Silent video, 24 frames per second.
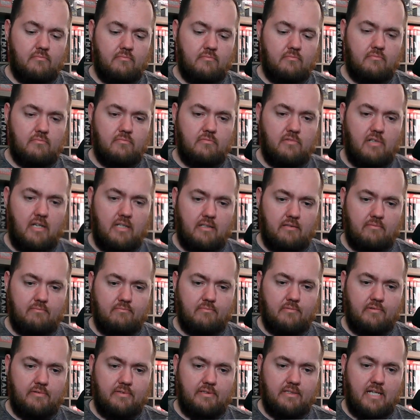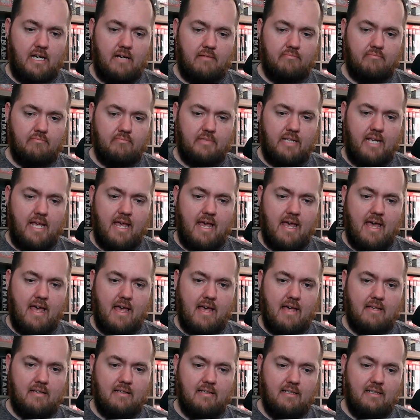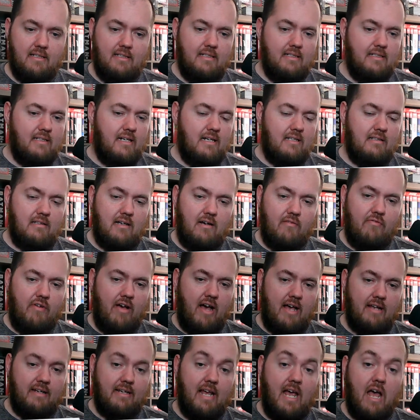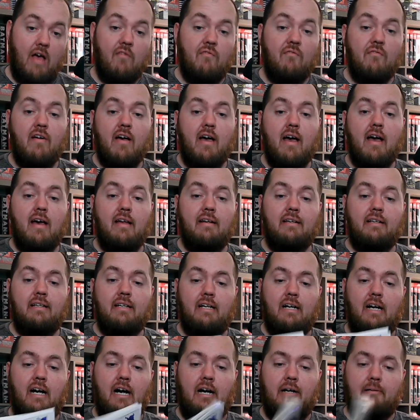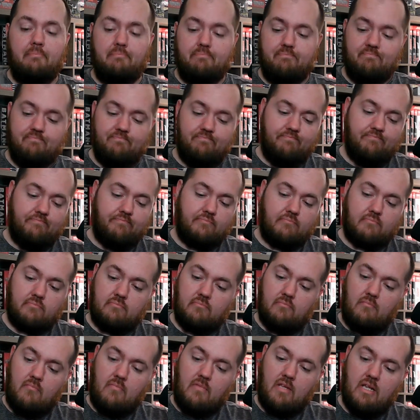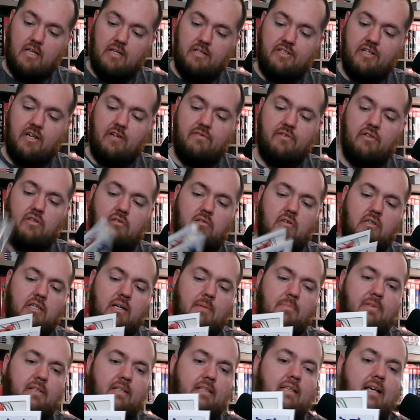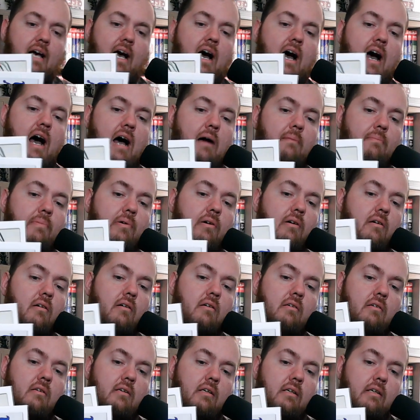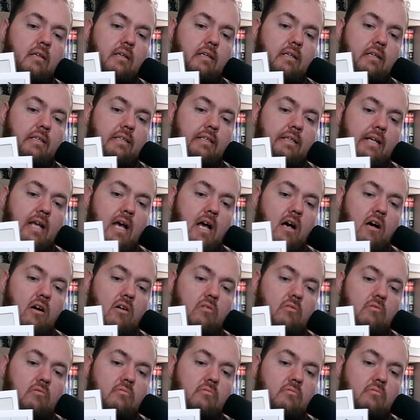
I don't know, move that. Yeah, I love that. And then, so if you look up the top, you know,